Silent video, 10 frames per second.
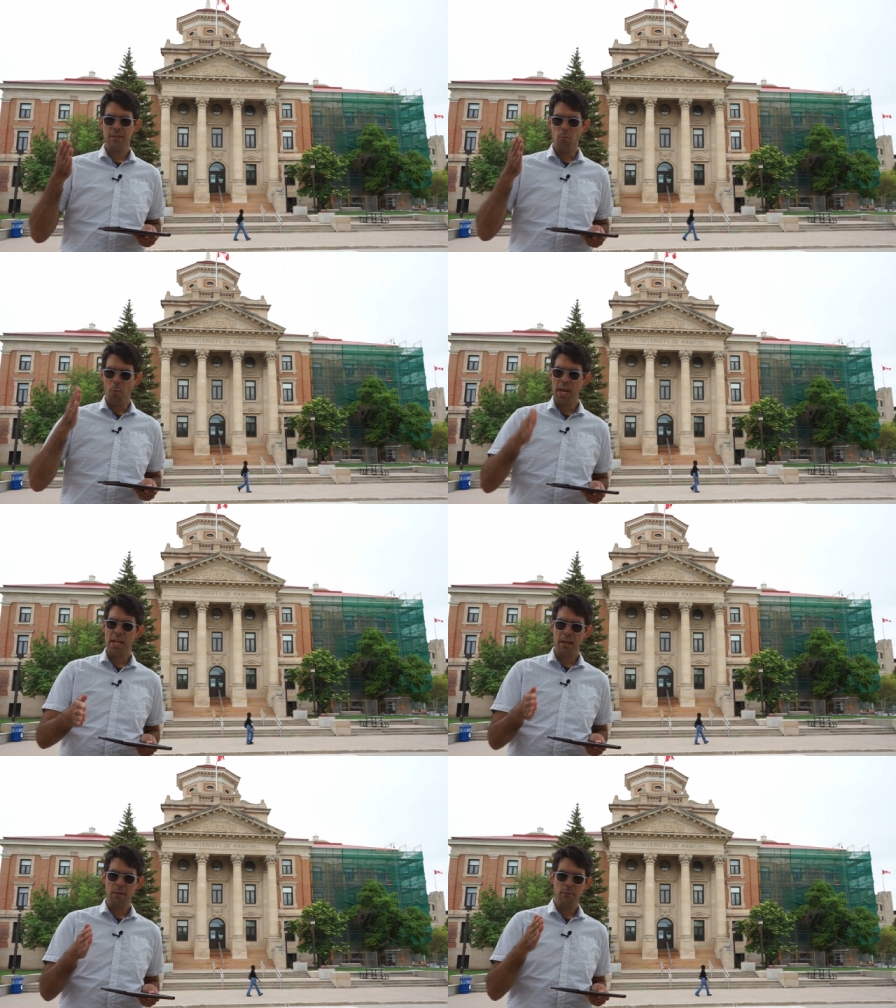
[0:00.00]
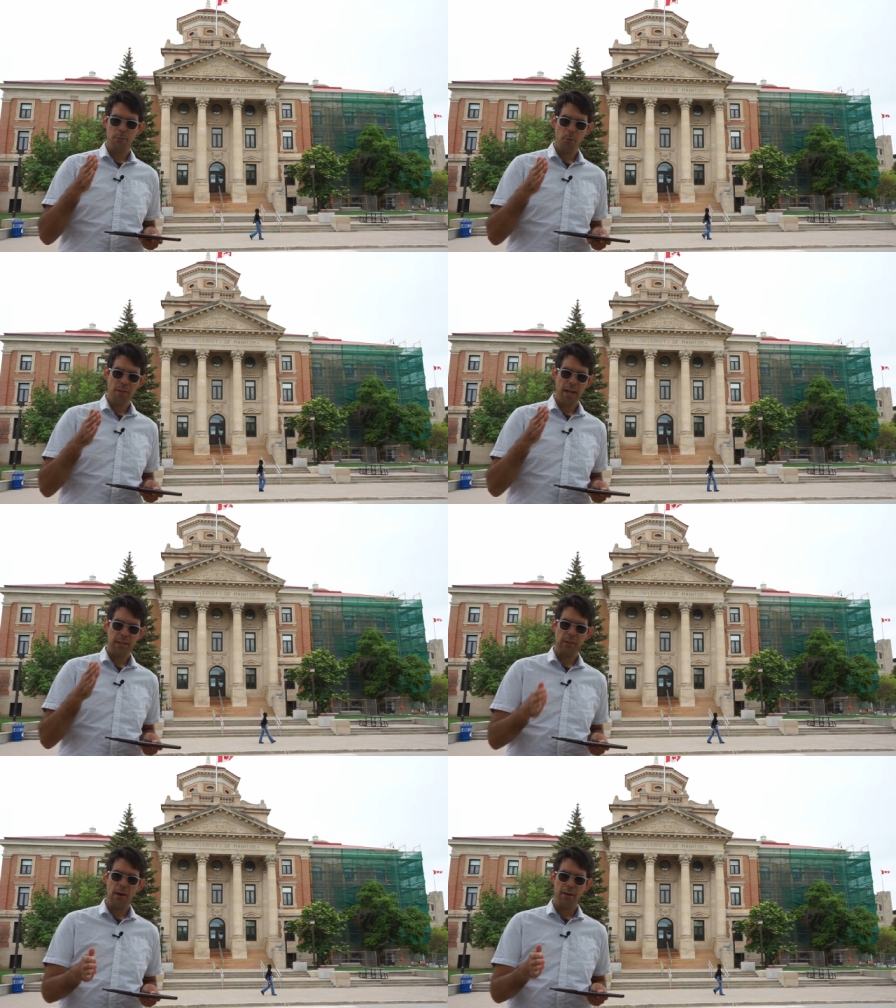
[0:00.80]
is waiting for
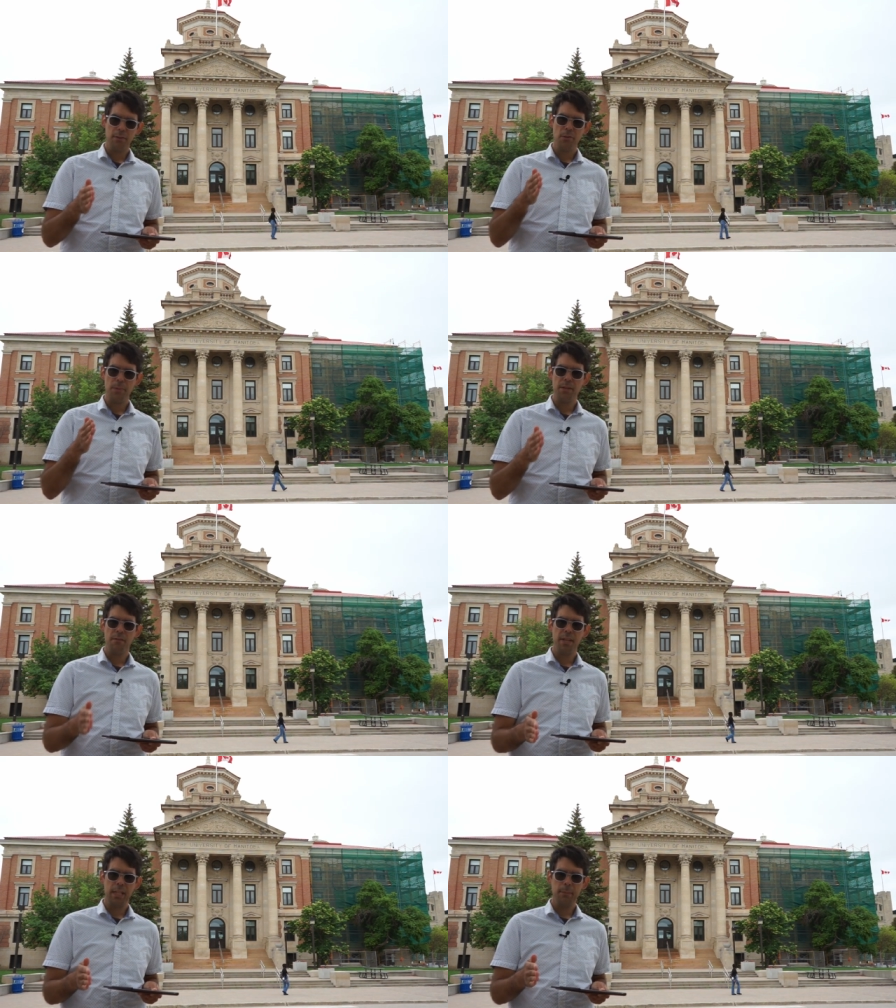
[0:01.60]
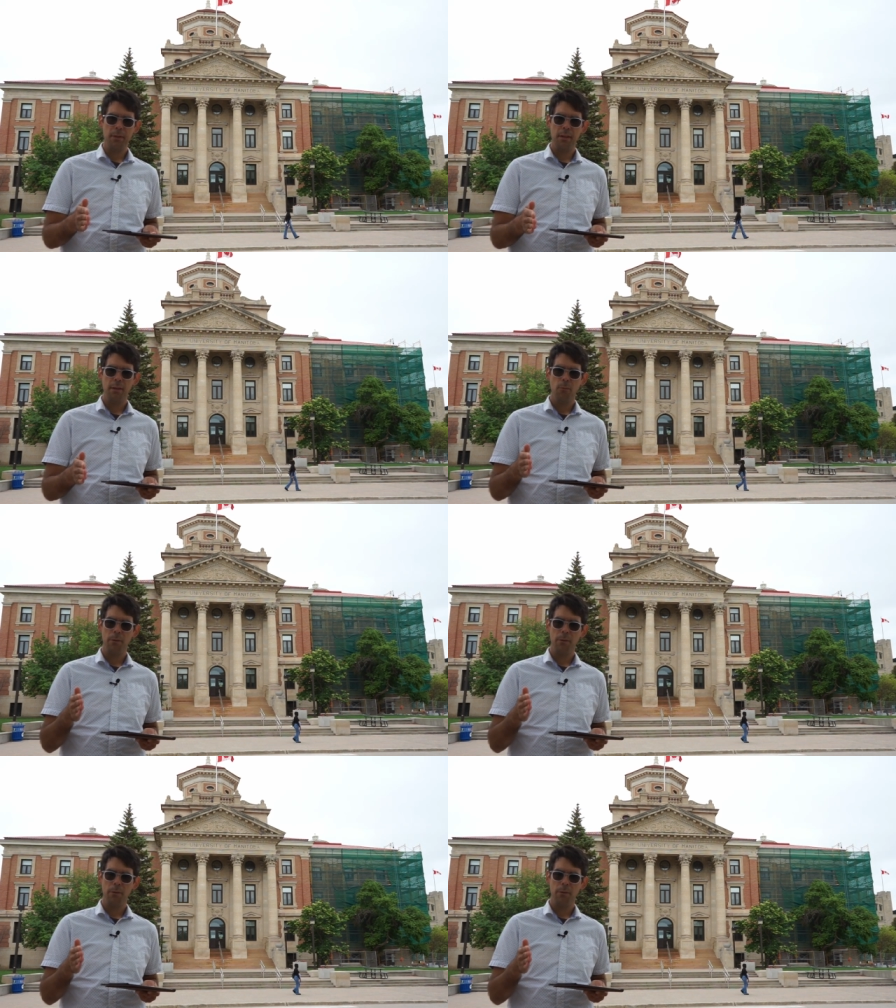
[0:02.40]
that lock to be available